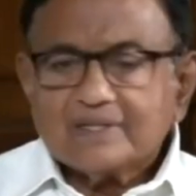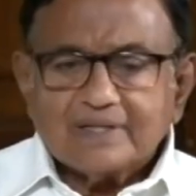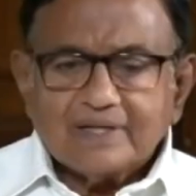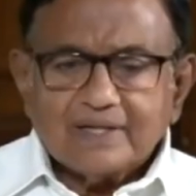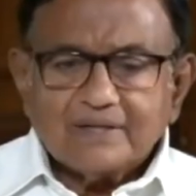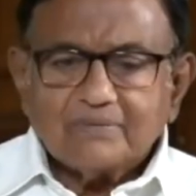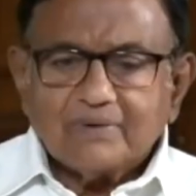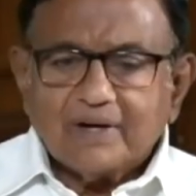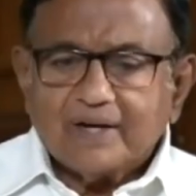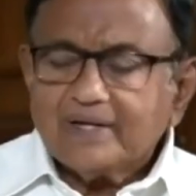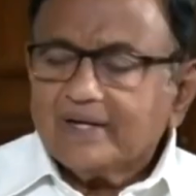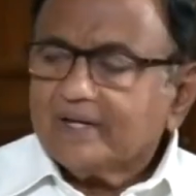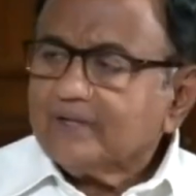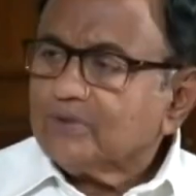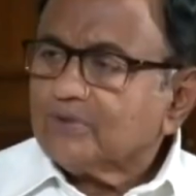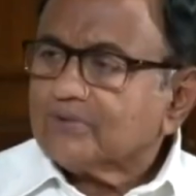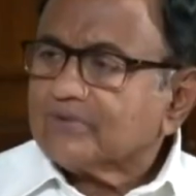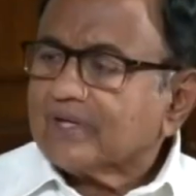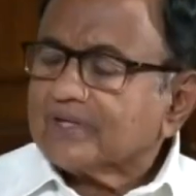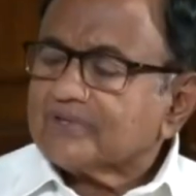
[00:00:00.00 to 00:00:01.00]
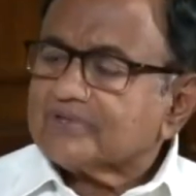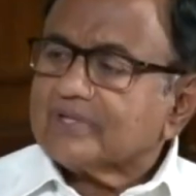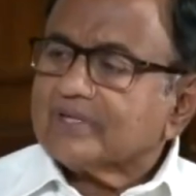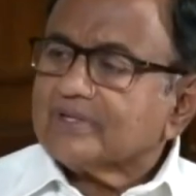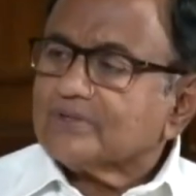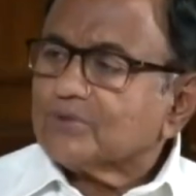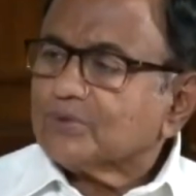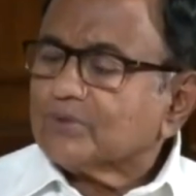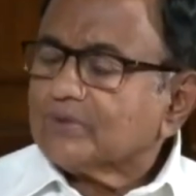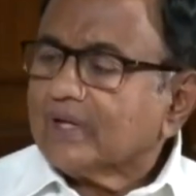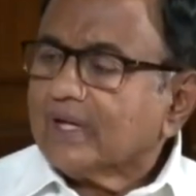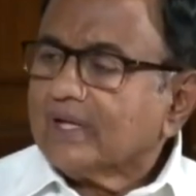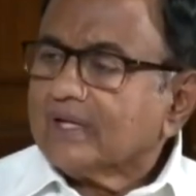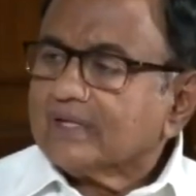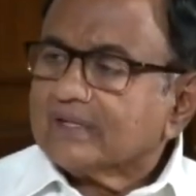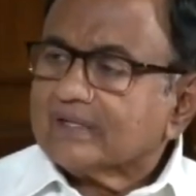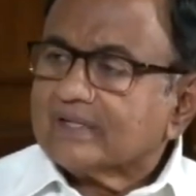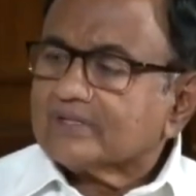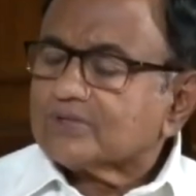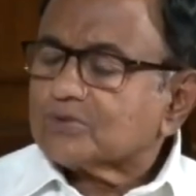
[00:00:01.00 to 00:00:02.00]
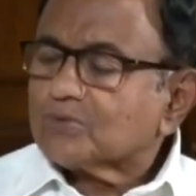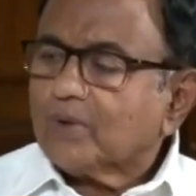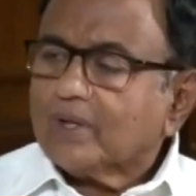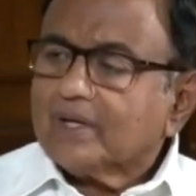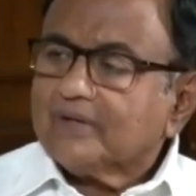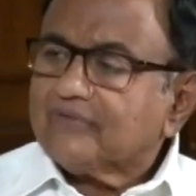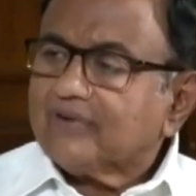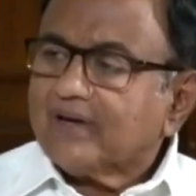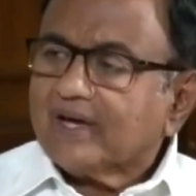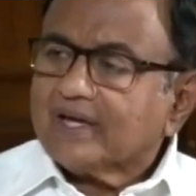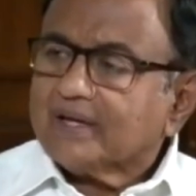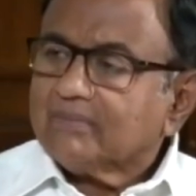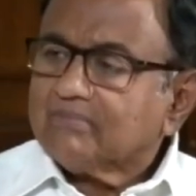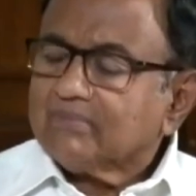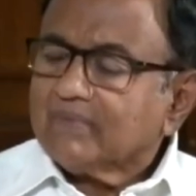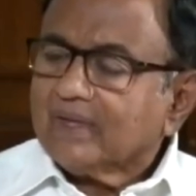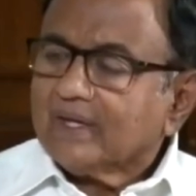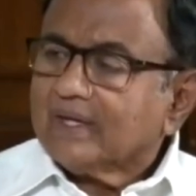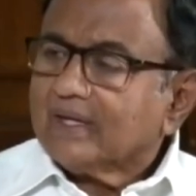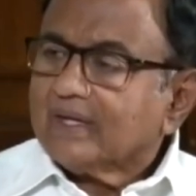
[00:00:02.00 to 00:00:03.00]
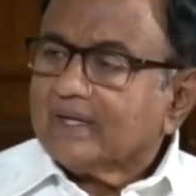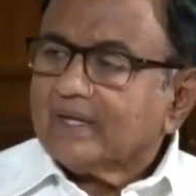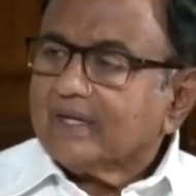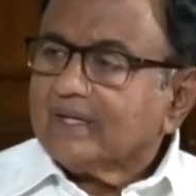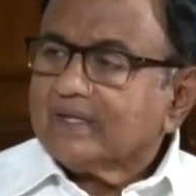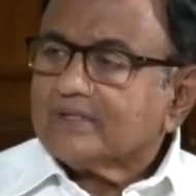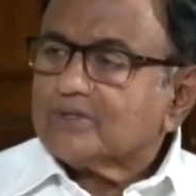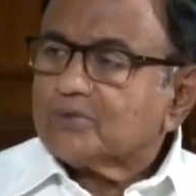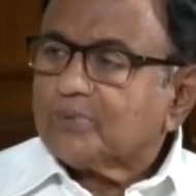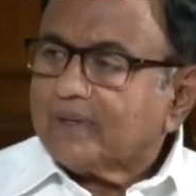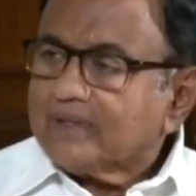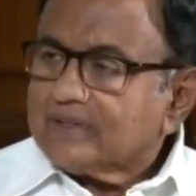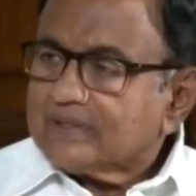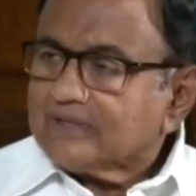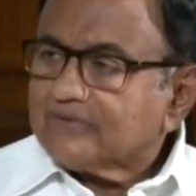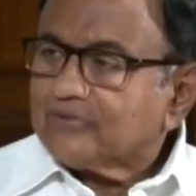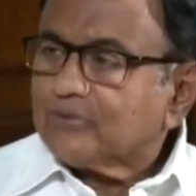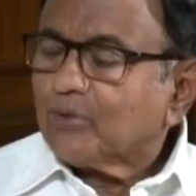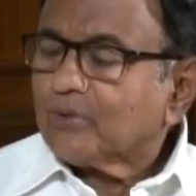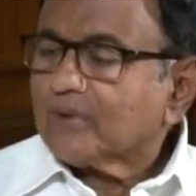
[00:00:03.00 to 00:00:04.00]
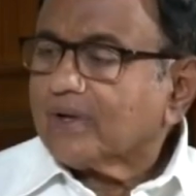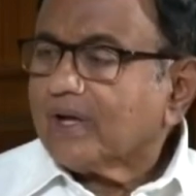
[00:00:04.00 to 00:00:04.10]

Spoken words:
And why are you rushing to disqualify him in 24